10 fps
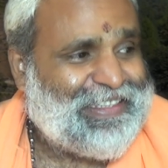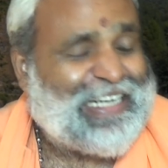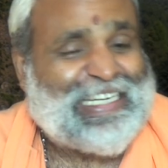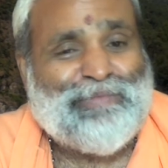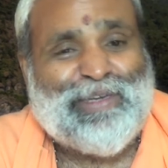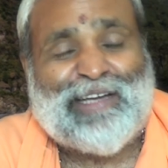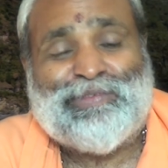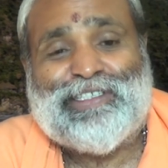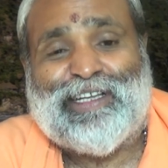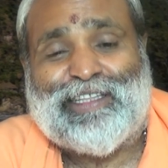that time
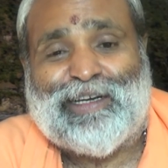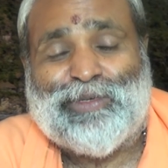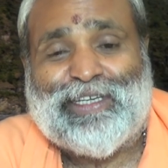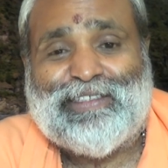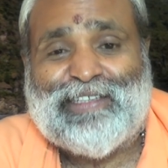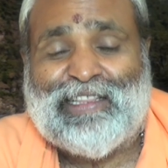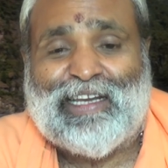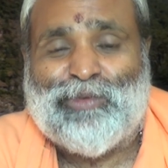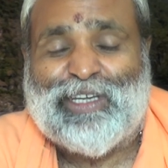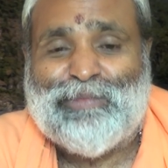becomes Chandramukhi.
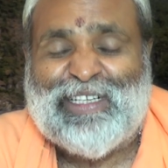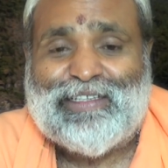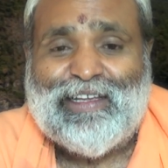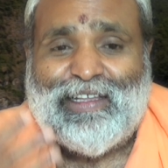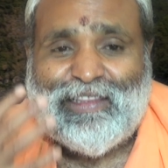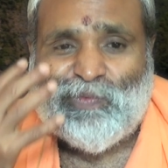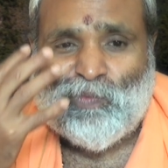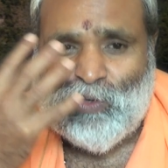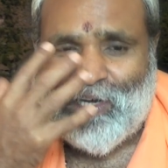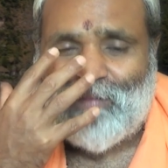Chandramukhi means the
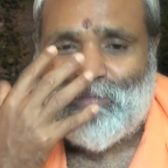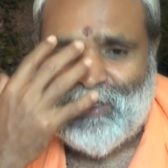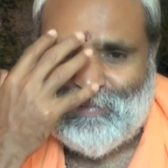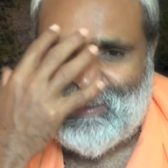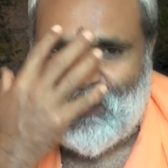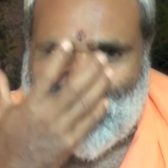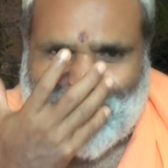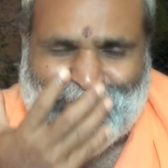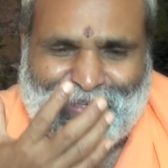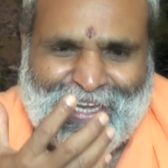mukham, mukham means the
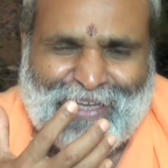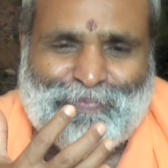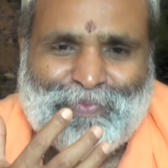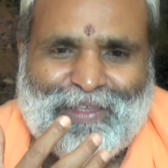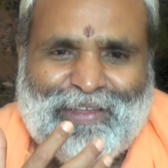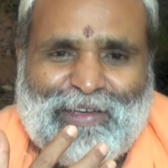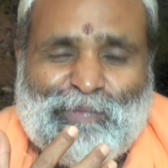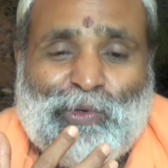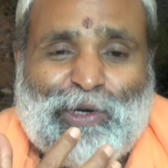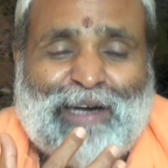face, okay?
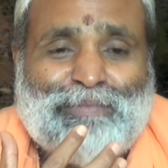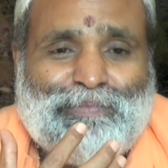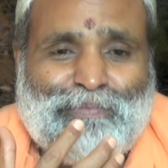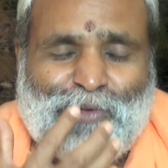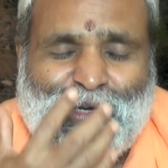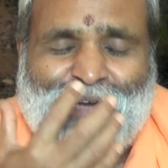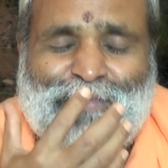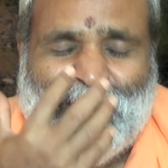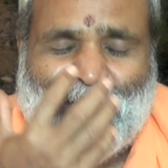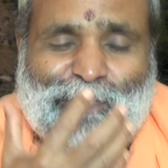Mukham,
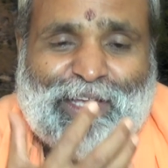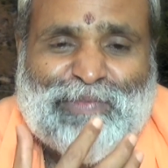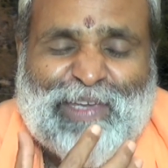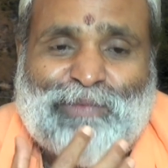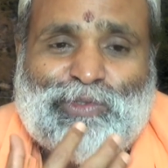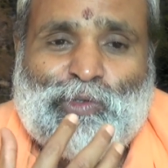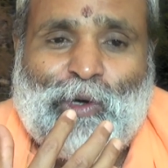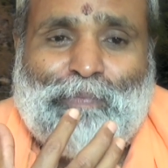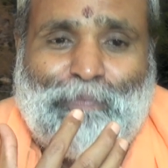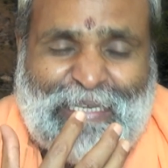mukham or the face becomes
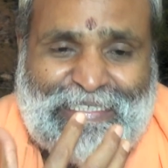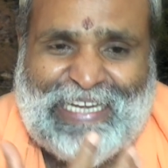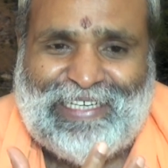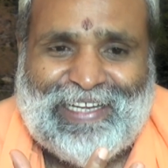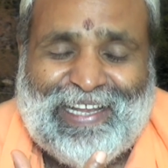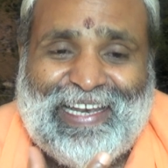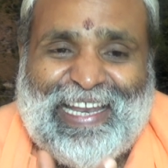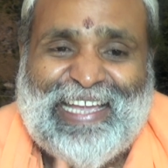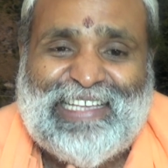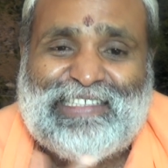so pleasant,
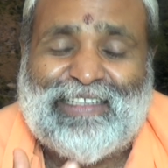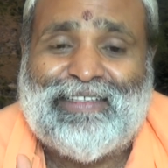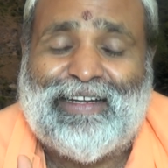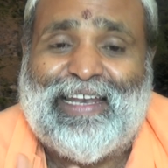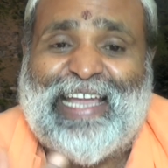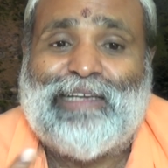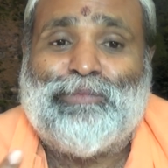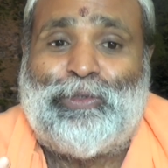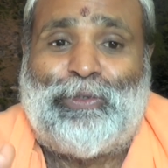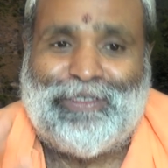like Chandra, like
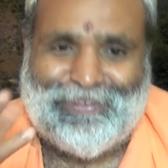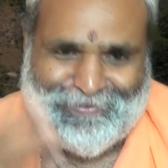moon.